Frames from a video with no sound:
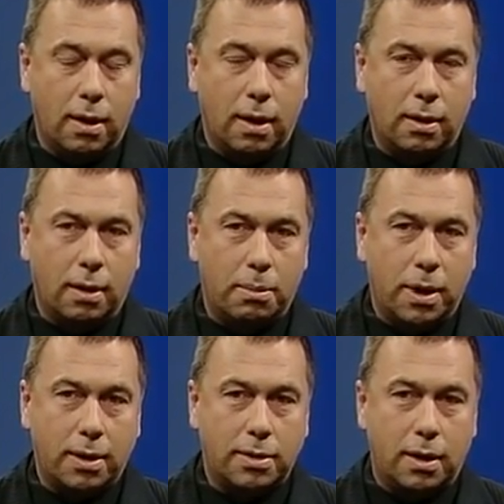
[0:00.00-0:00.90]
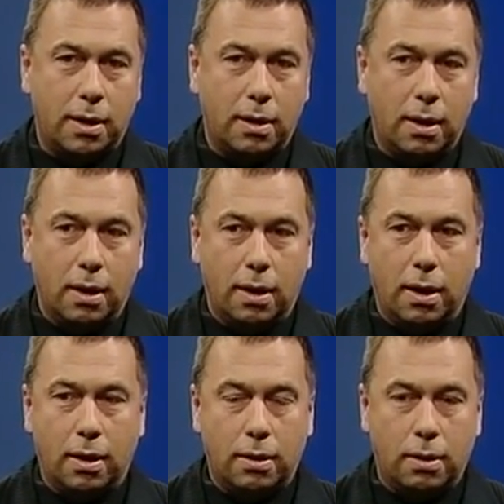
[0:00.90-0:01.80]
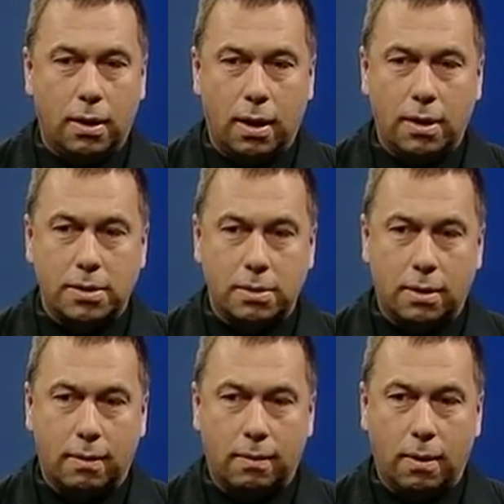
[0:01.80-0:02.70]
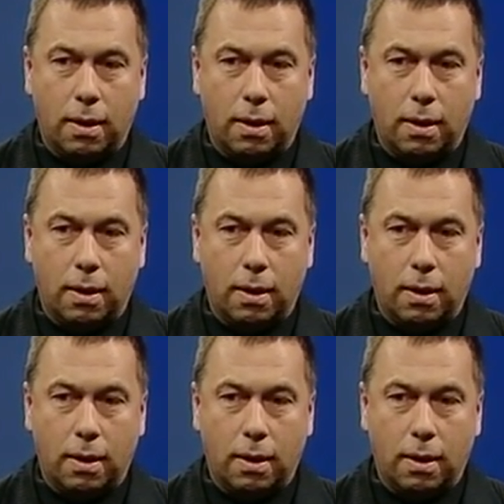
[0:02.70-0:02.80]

And complexity underlies sort of